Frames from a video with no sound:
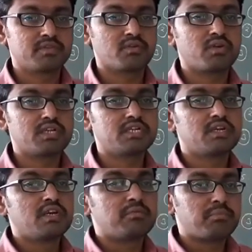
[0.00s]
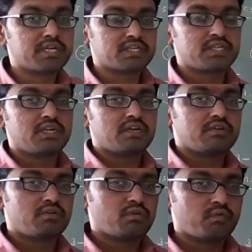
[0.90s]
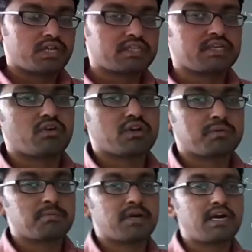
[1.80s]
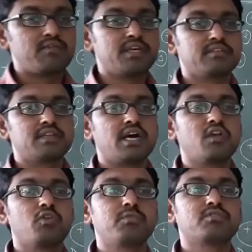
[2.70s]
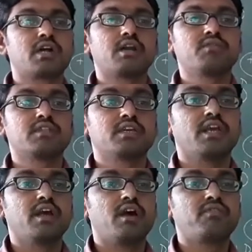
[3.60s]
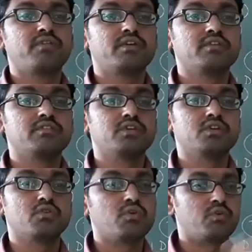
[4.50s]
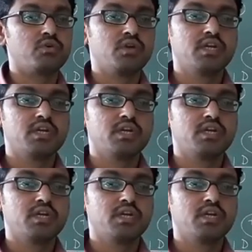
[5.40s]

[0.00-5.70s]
Got it? But one thing you have to remember, always array will be start with the A of 0.